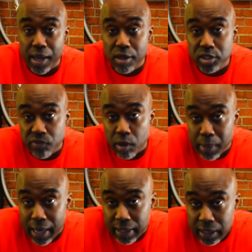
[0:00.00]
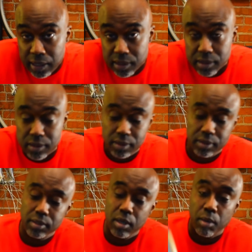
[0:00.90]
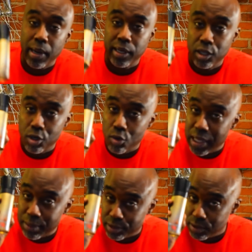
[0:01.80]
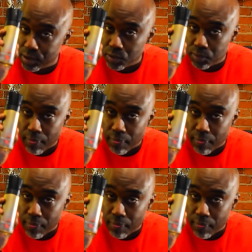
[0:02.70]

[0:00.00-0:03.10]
house of Armani, Armani Code Absolute.